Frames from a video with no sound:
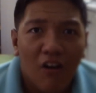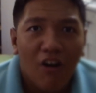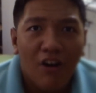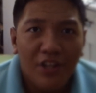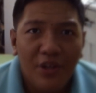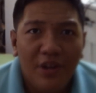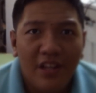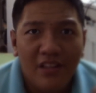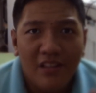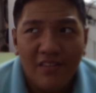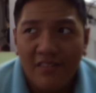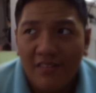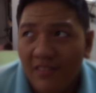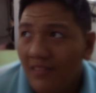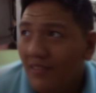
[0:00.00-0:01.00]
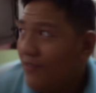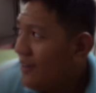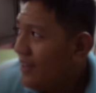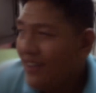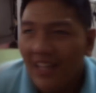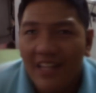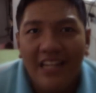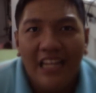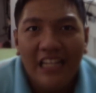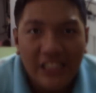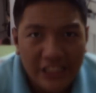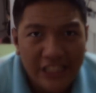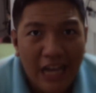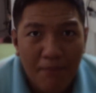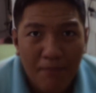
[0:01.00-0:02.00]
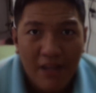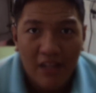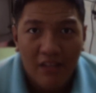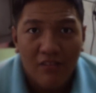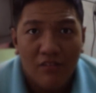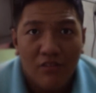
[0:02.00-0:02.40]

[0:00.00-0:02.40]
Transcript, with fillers: although it is written in Japanese,